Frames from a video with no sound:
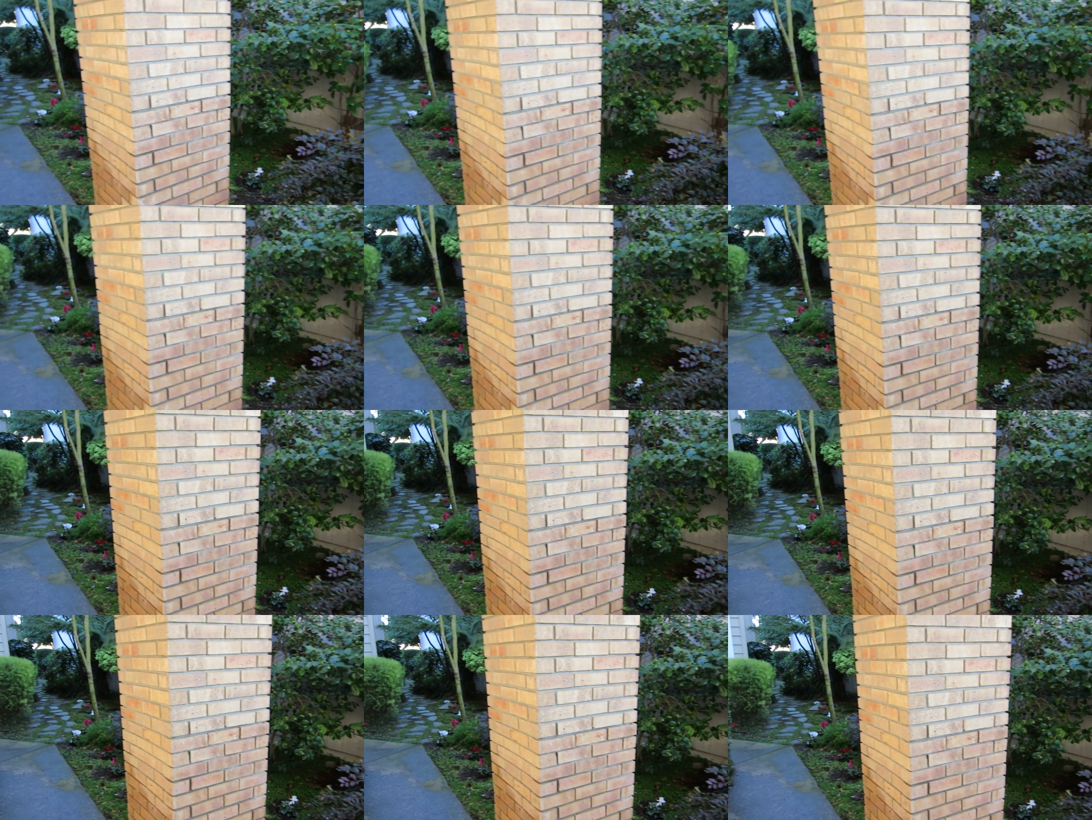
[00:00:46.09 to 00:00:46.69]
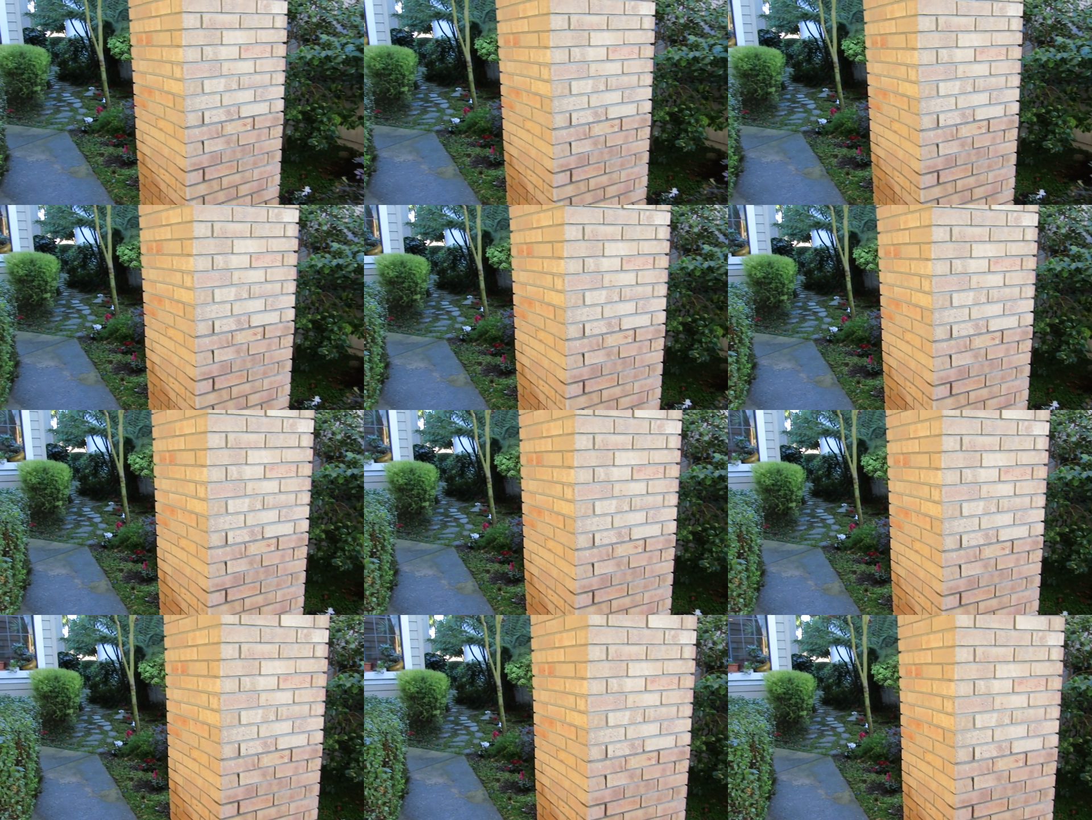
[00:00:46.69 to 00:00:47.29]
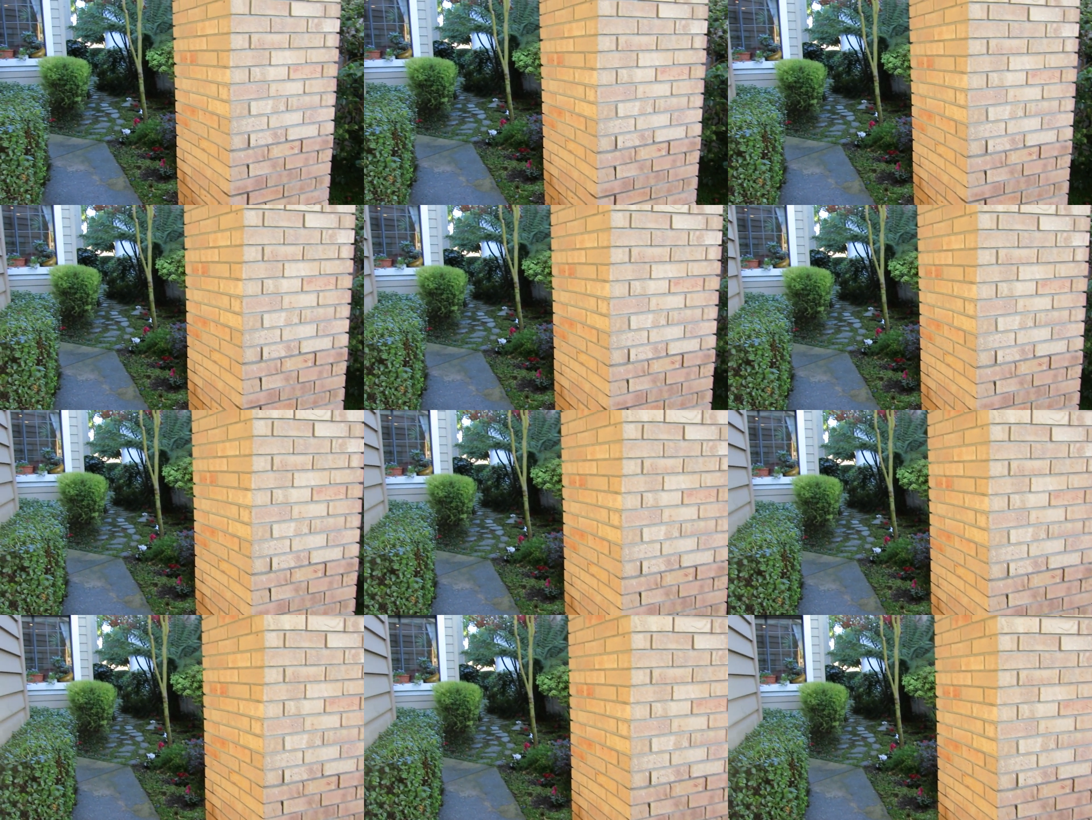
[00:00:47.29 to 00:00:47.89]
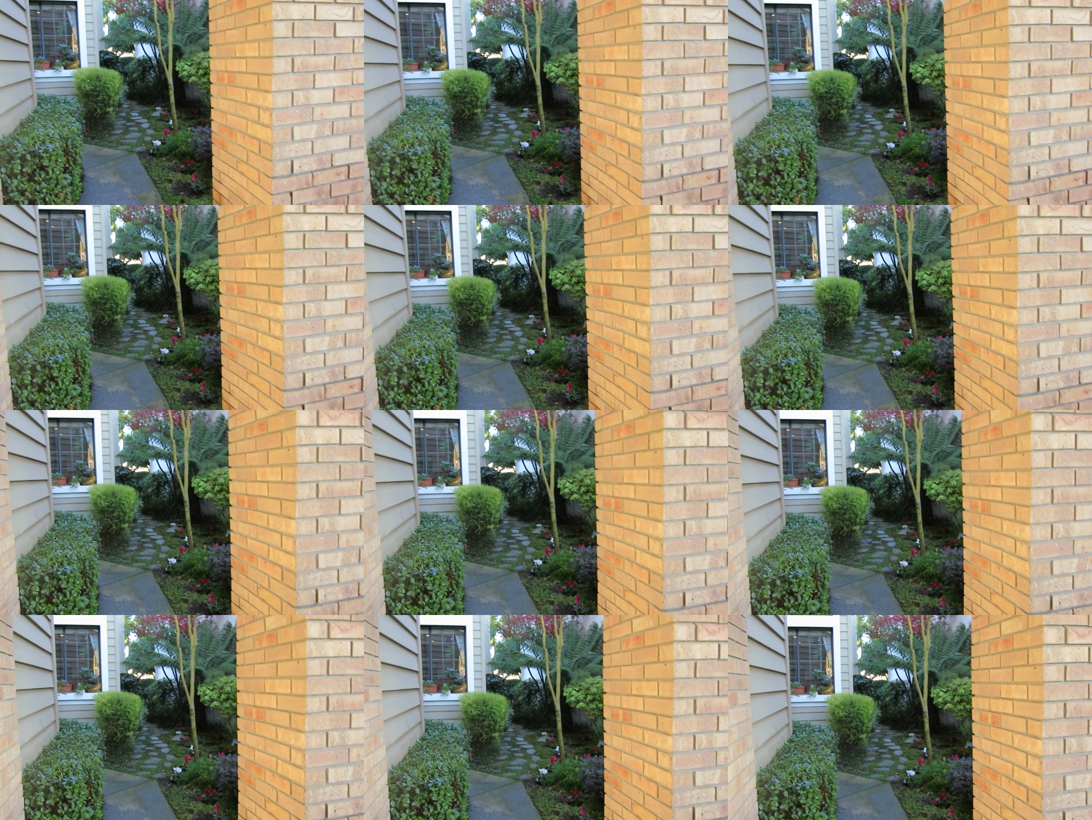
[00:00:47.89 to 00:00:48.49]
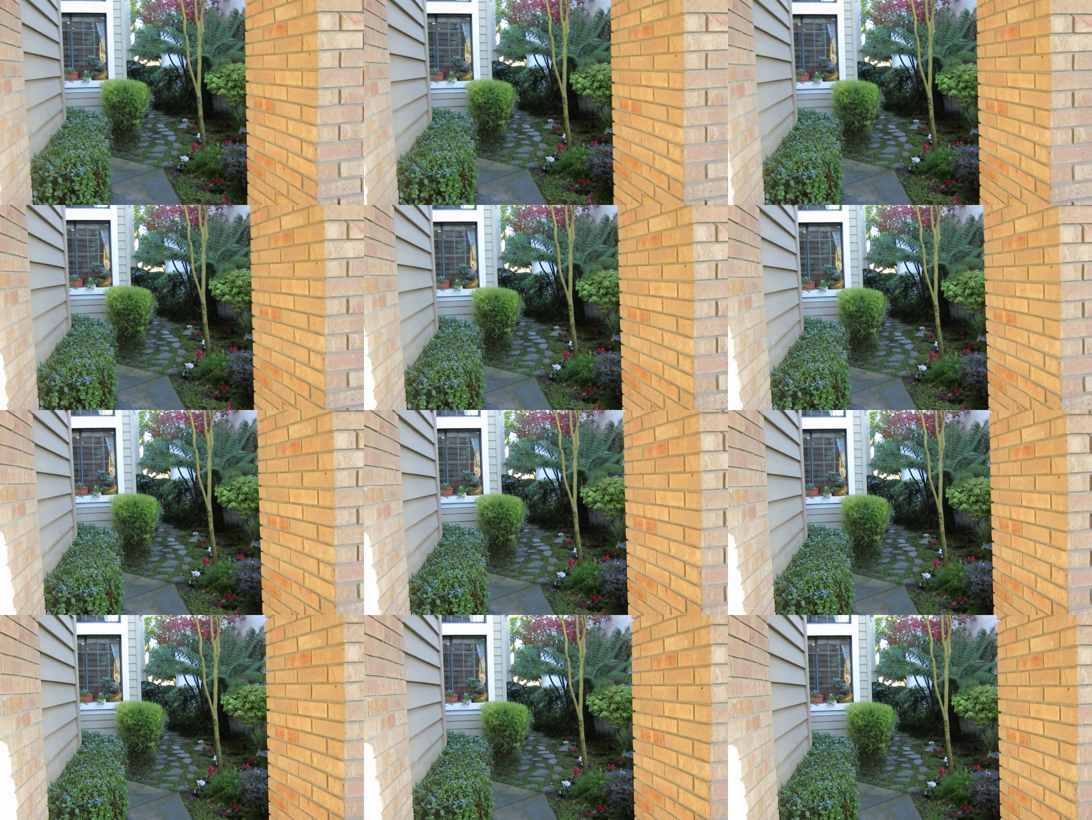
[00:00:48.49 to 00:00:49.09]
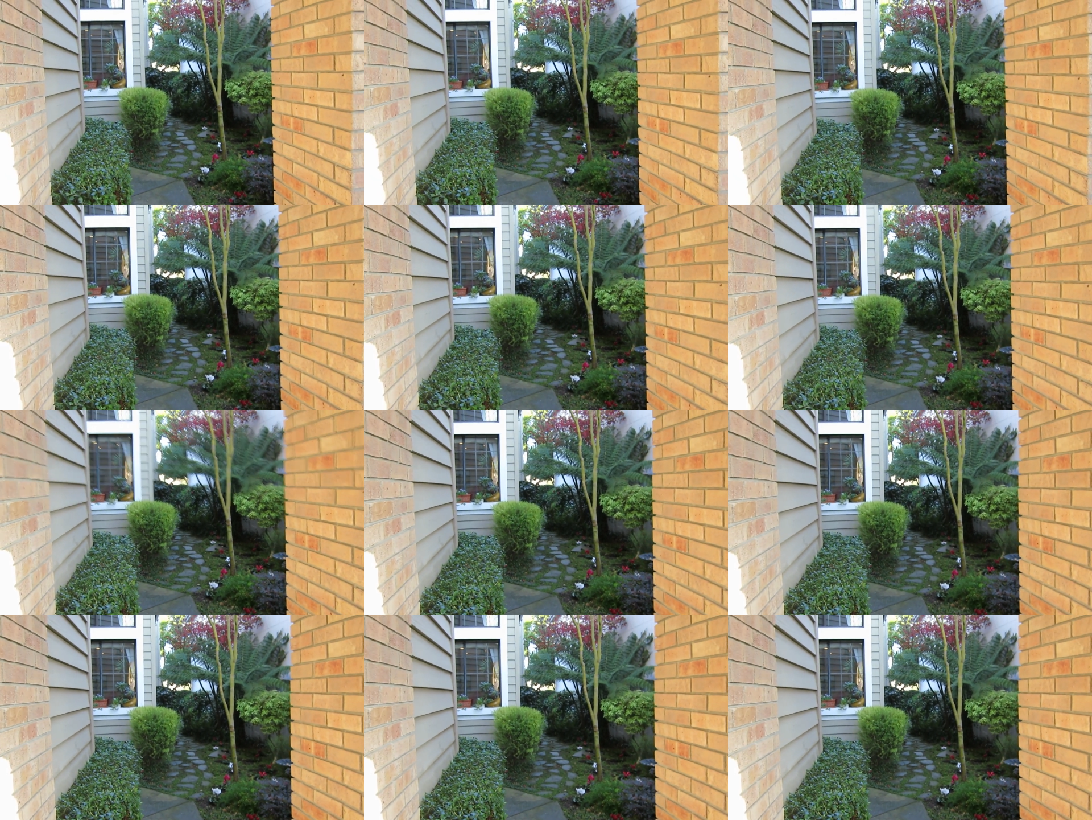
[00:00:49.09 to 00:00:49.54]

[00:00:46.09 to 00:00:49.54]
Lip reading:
No face is visible, so there are no lips to read.